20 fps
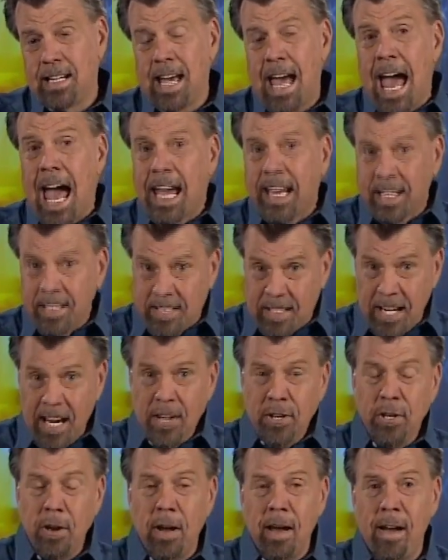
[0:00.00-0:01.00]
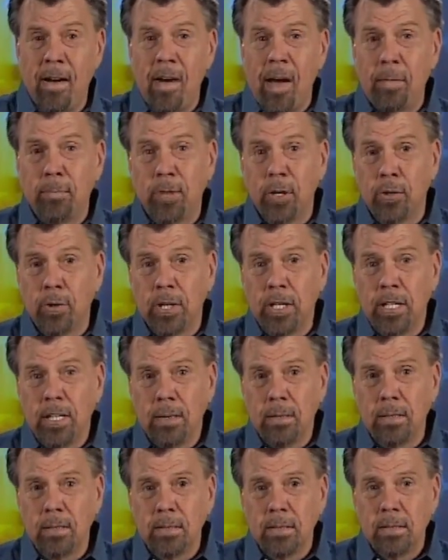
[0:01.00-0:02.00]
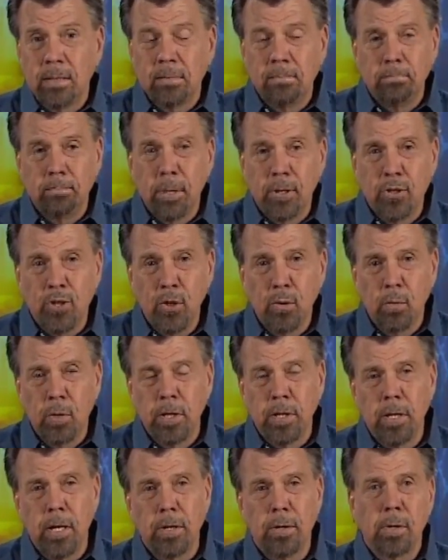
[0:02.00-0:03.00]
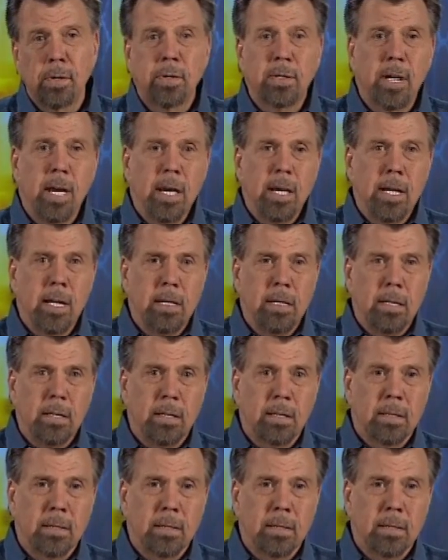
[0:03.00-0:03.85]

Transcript: "I could tell you how I'm doing it, but you wouldn't understand.